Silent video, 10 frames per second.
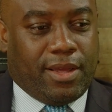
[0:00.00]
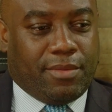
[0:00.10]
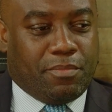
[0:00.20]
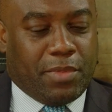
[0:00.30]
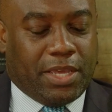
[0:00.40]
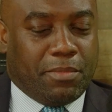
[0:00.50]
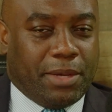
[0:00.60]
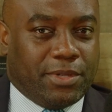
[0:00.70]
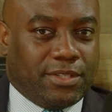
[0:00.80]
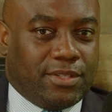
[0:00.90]
and making my
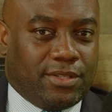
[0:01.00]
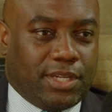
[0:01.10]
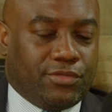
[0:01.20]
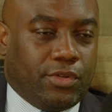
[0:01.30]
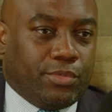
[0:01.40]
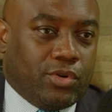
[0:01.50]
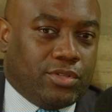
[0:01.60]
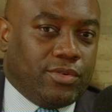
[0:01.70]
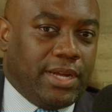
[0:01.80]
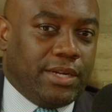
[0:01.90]
business successful, but
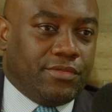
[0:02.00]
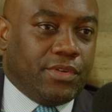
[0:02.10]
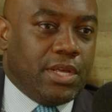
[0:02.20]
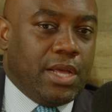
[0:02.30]
also kind of